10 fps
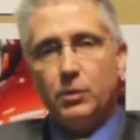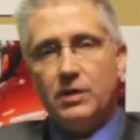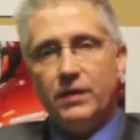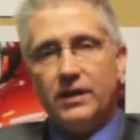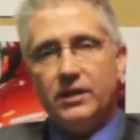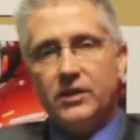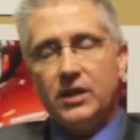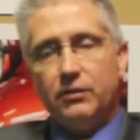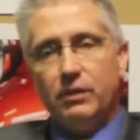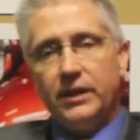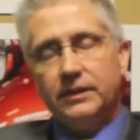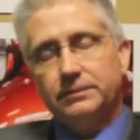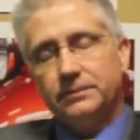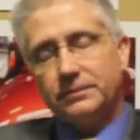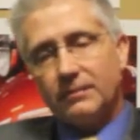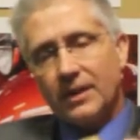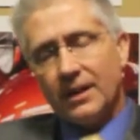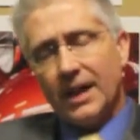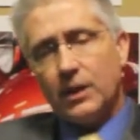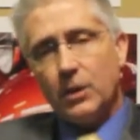We find ourselves running
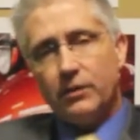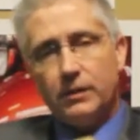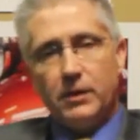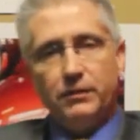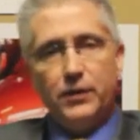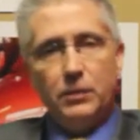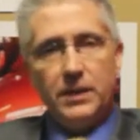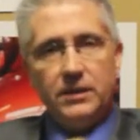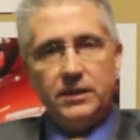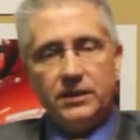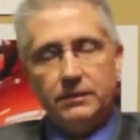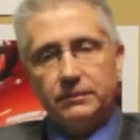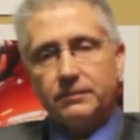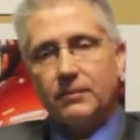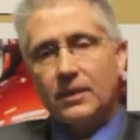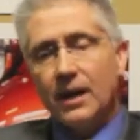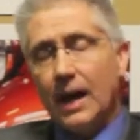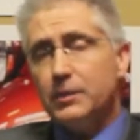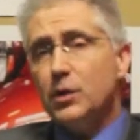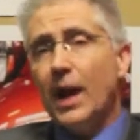anywhere from a few pieces
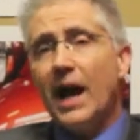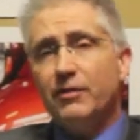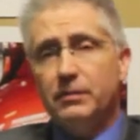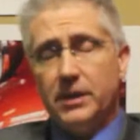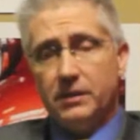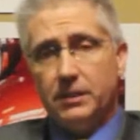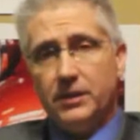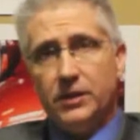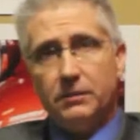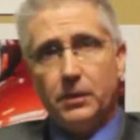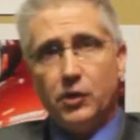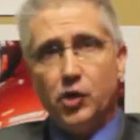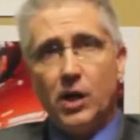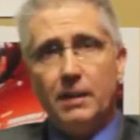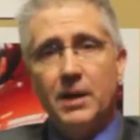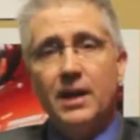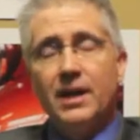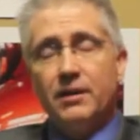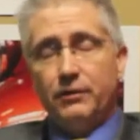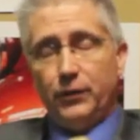up to 500,000 pieces per job,
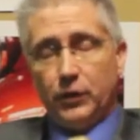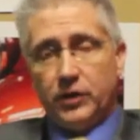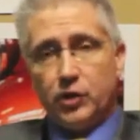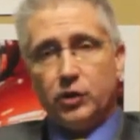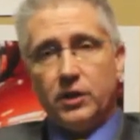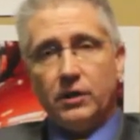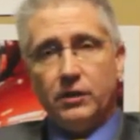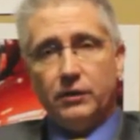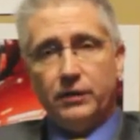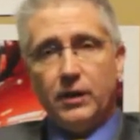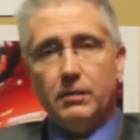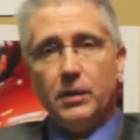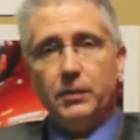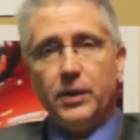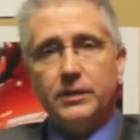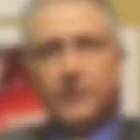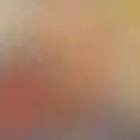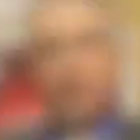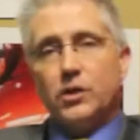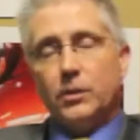full digital color variable prints.
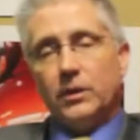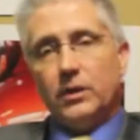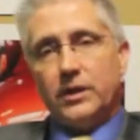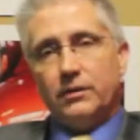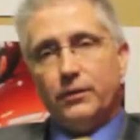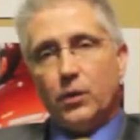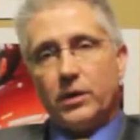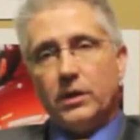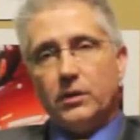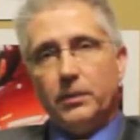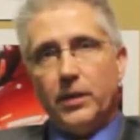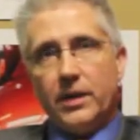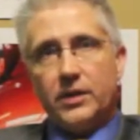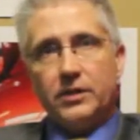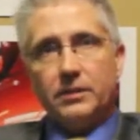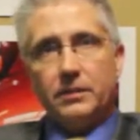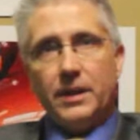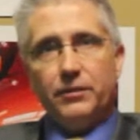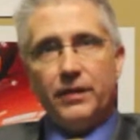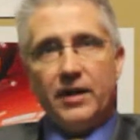So when looking for color press, we
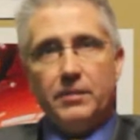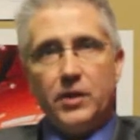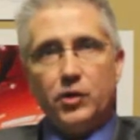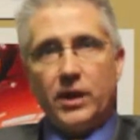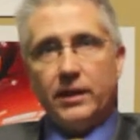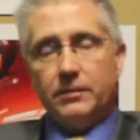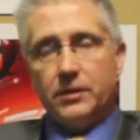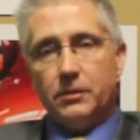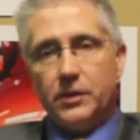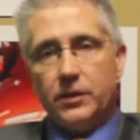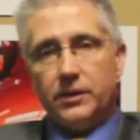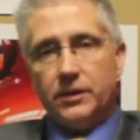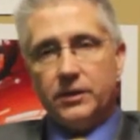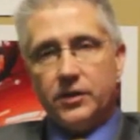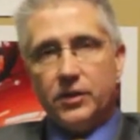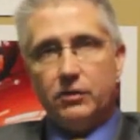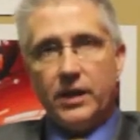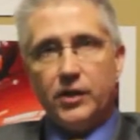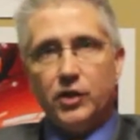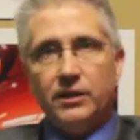had 5 major items that we took into
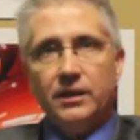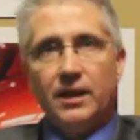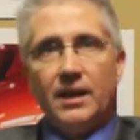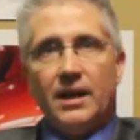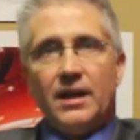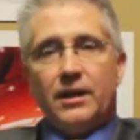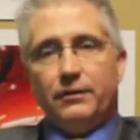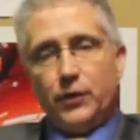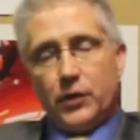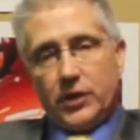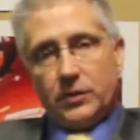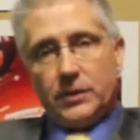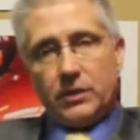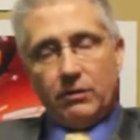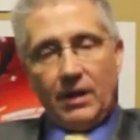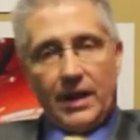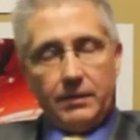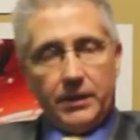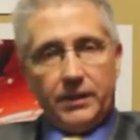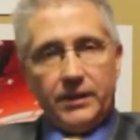consideration. The first was the
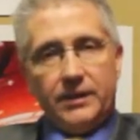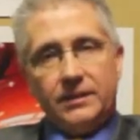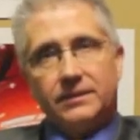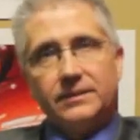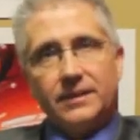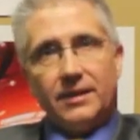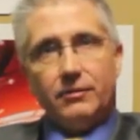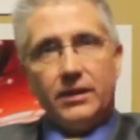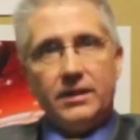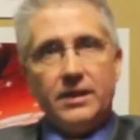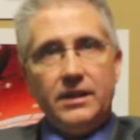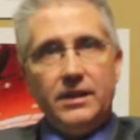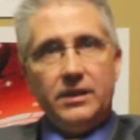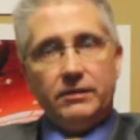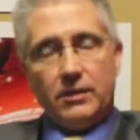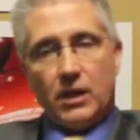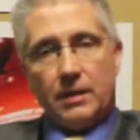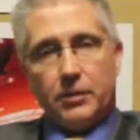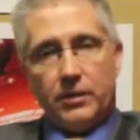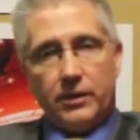reliability and really the ease of the
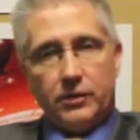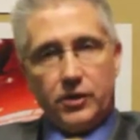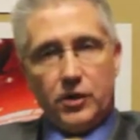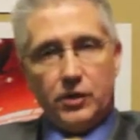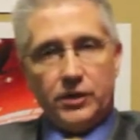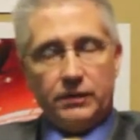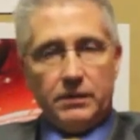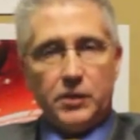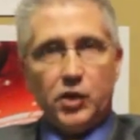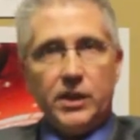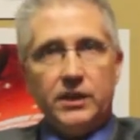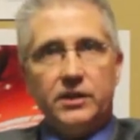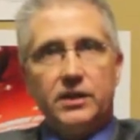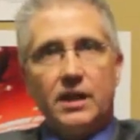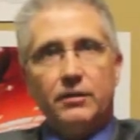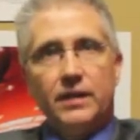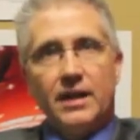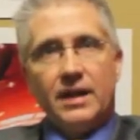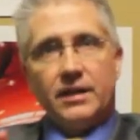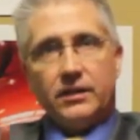operator's use for the machine itself.
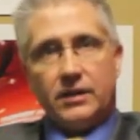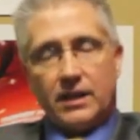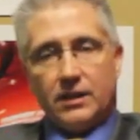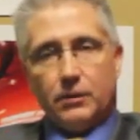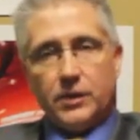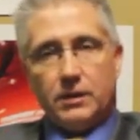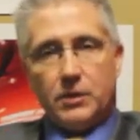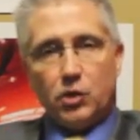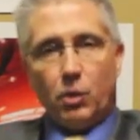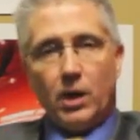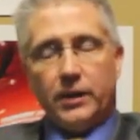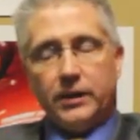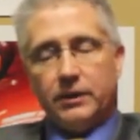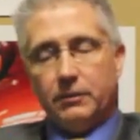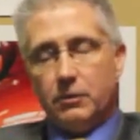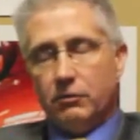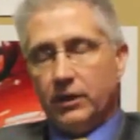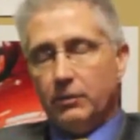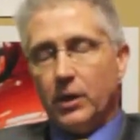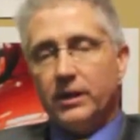The second was image quality. We
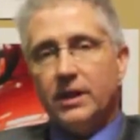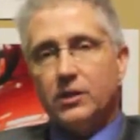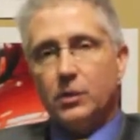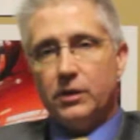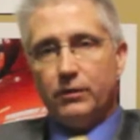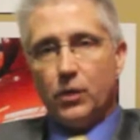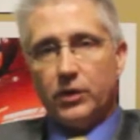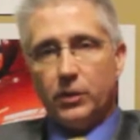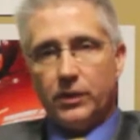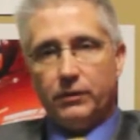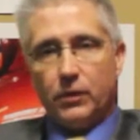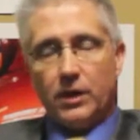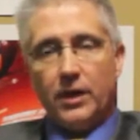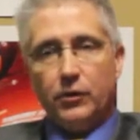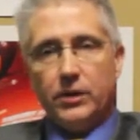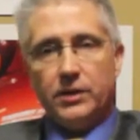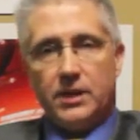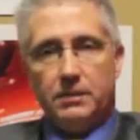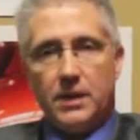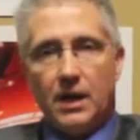really wanted that 2400
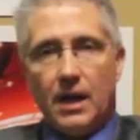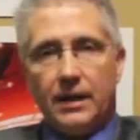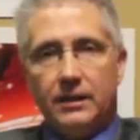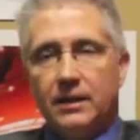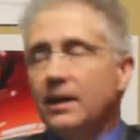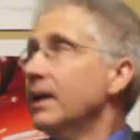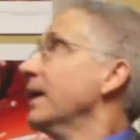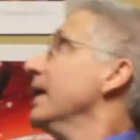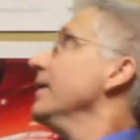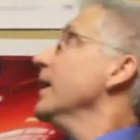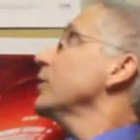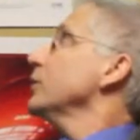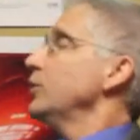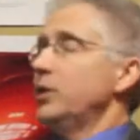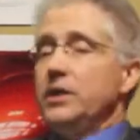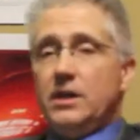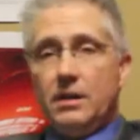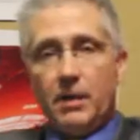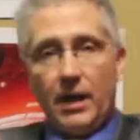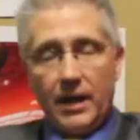DPI, and that's what you see here
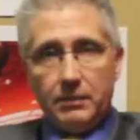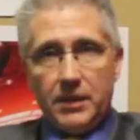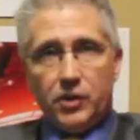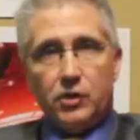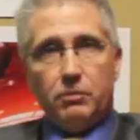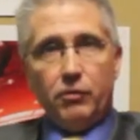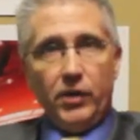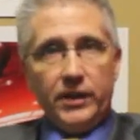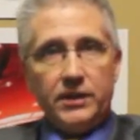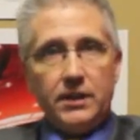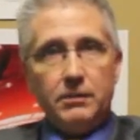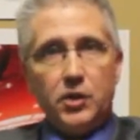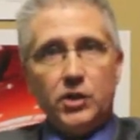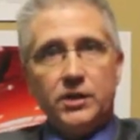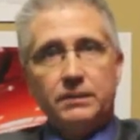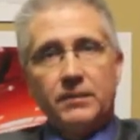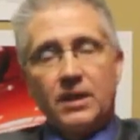behind me, just brilliant images.